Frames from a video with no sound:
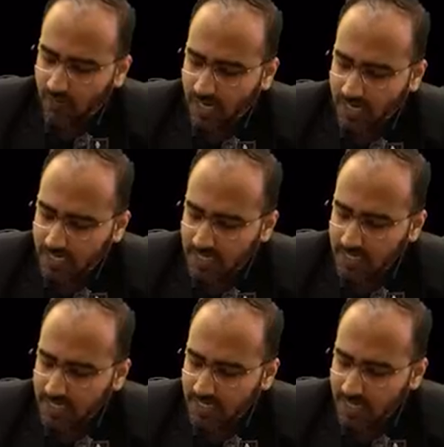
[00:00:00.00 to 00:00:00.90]
5.
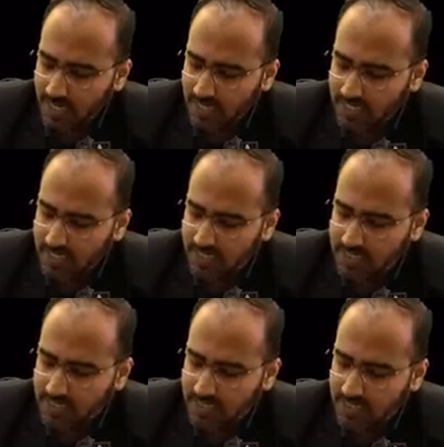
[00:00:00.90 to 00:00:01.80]

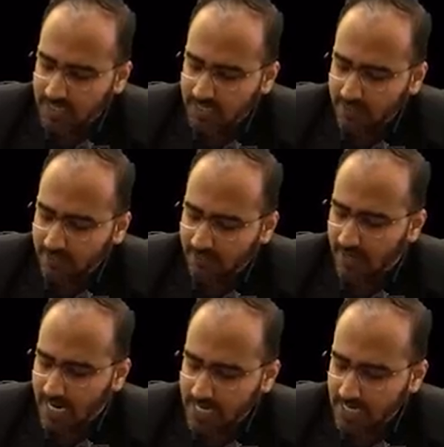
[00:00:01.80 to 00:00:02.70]
Nitrous, 3,
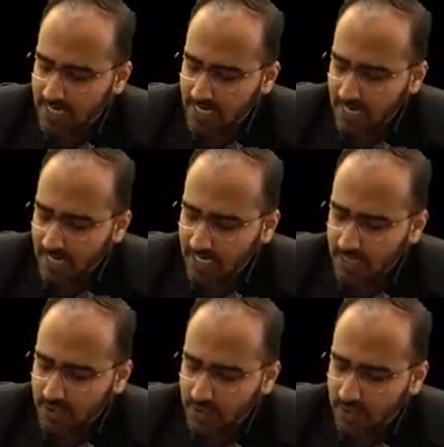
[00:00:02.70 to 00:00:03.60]
5.
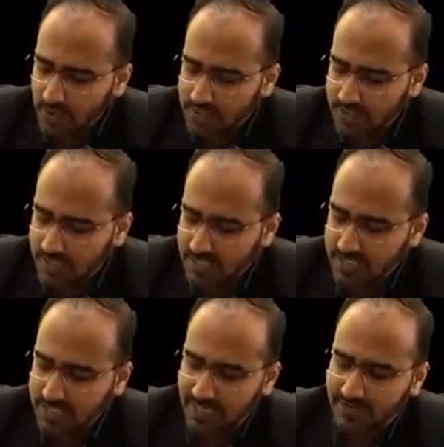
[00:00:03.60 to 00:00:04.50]
NOx,
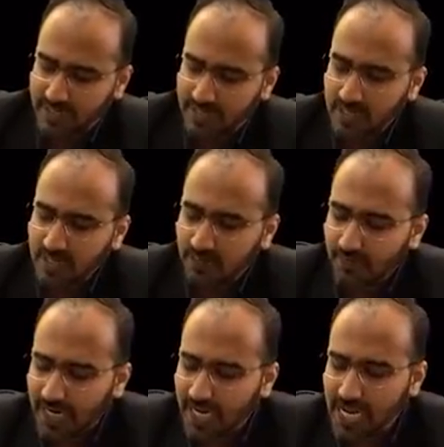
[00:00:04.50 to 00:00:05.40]
7.
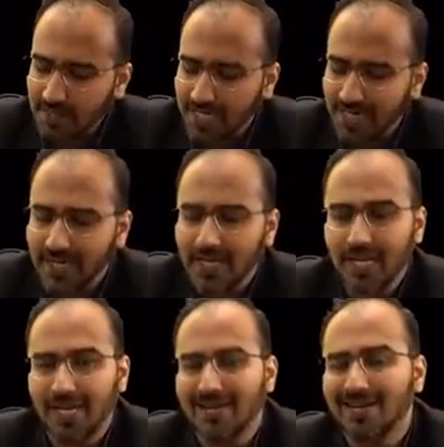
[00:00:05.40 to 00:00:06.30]
When I am
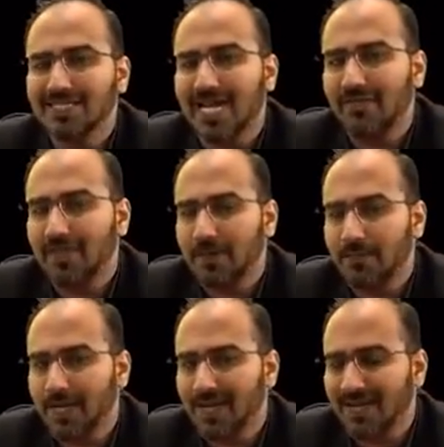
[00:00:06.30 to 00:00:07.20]
telling air is having a
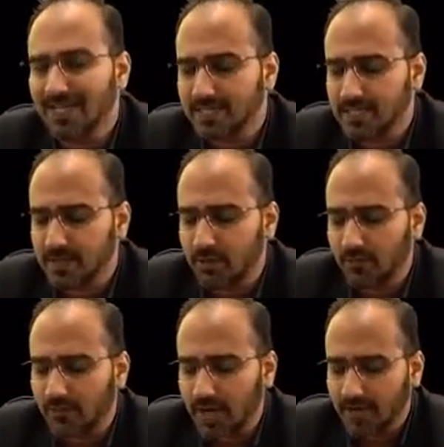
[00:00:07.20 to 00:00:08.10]
pin index system
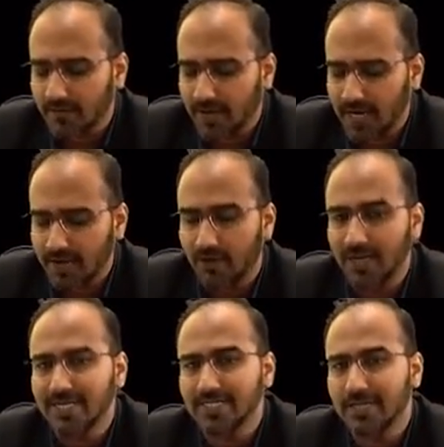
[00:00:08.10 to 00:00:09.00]
of 1, 5,
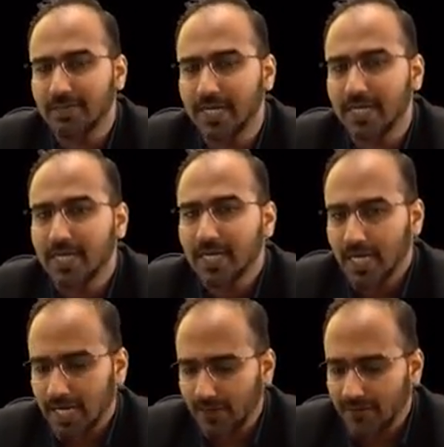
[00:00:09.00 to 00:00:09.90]
what does it mean?
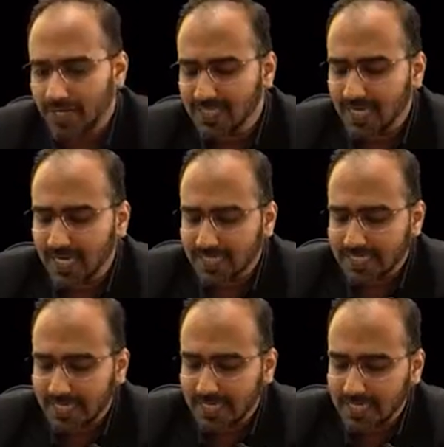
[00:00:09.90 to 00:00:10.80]
If it is an air
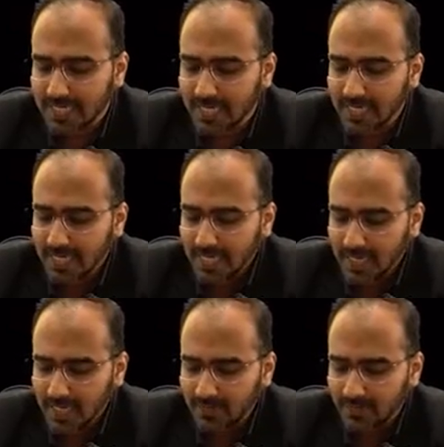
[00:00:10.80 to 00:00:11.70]
cylinder,
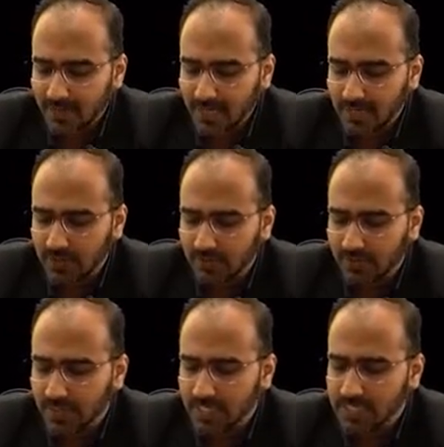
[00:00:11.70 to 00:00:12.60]
it will fit into the
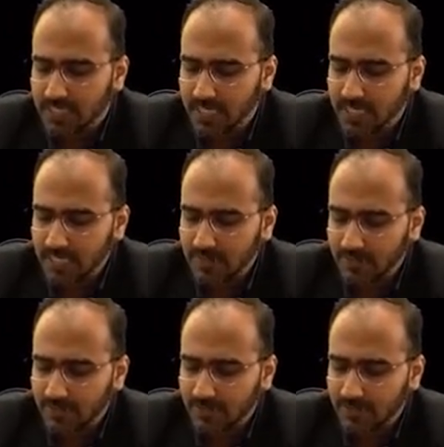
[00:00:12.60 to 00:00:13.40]
first and